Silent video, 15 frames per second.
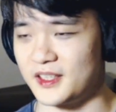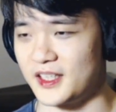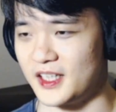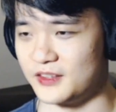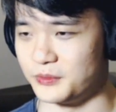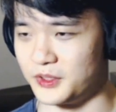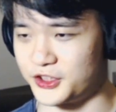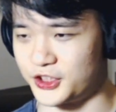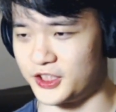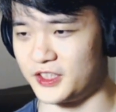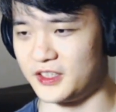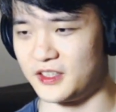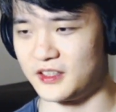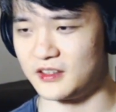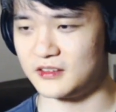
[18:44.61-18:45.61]
as what Shin
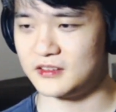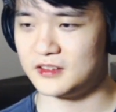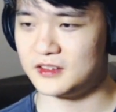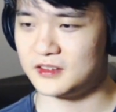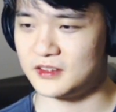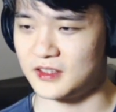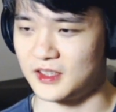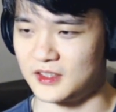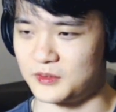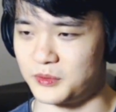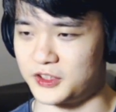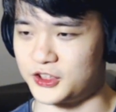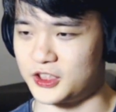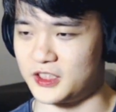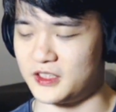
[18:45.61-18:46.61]
and
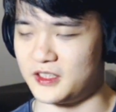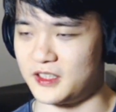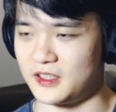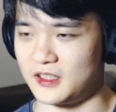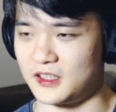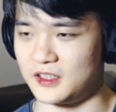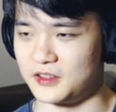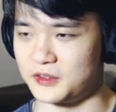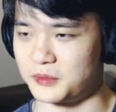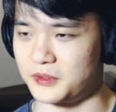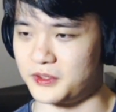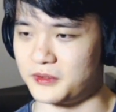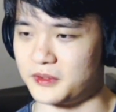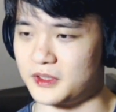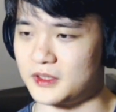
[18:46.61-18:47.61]
the others were
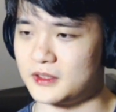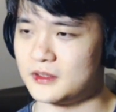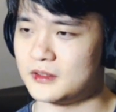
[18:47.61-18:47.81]
doing.